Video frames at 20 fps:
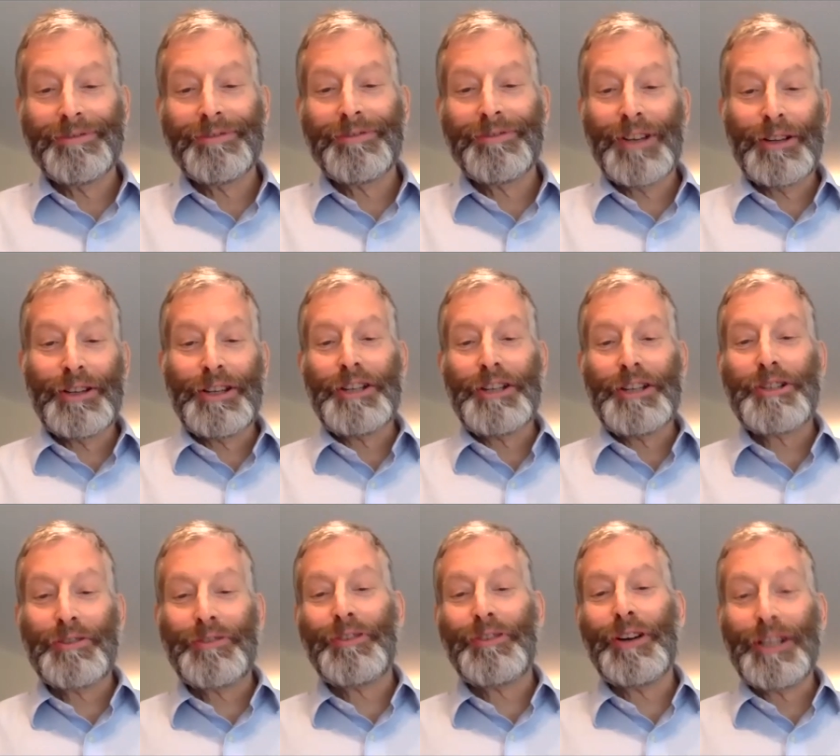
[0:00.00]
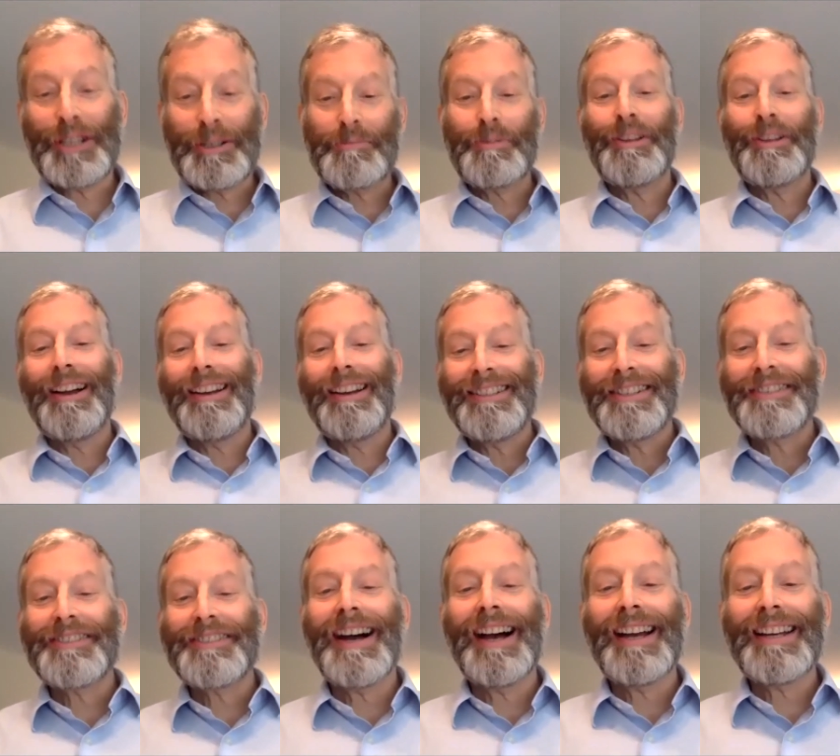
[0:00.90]
Foundation Fighting
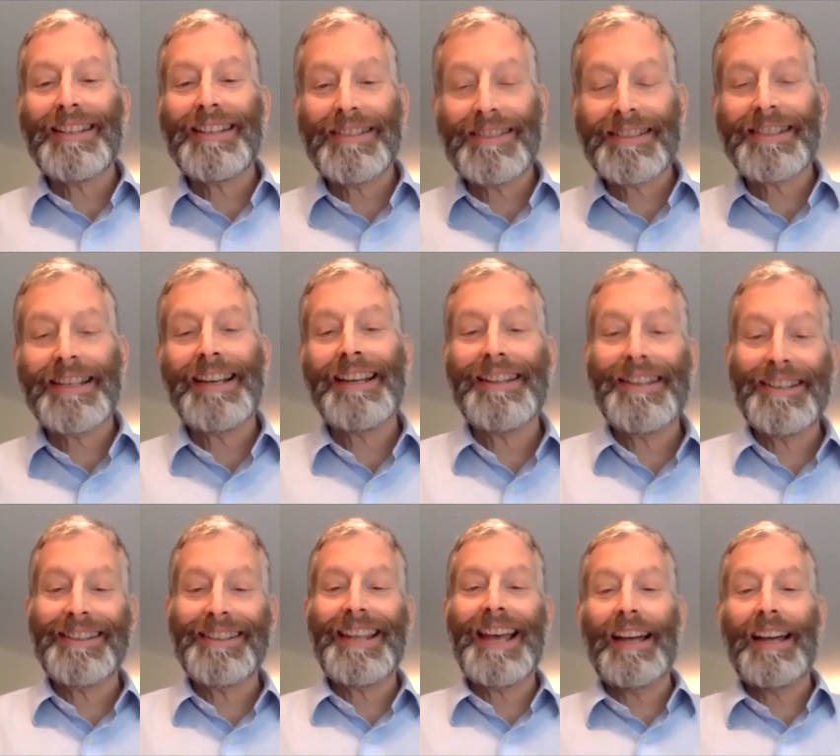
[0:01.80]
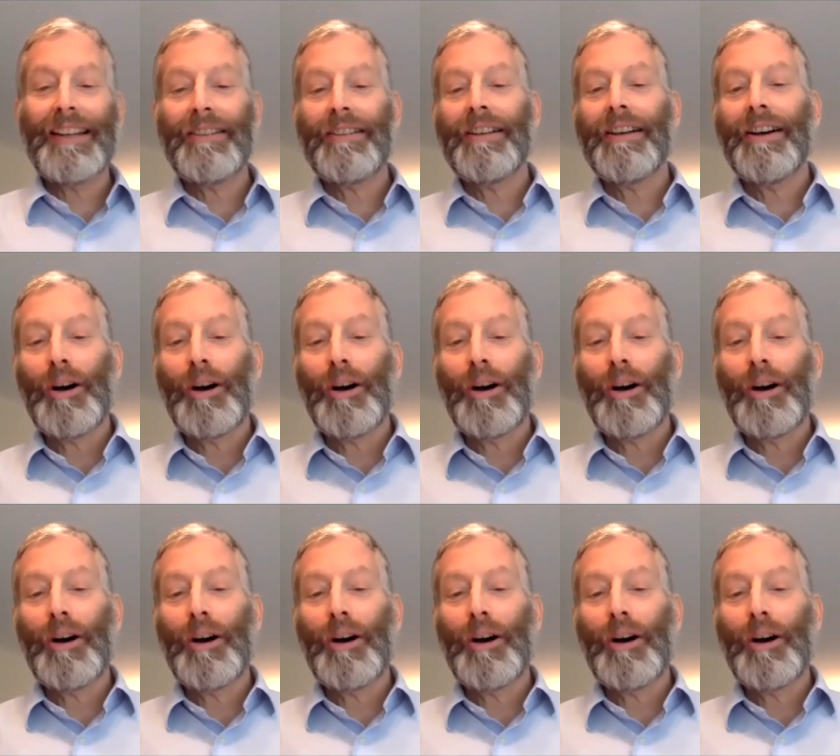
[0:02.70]
Blindness, I can say that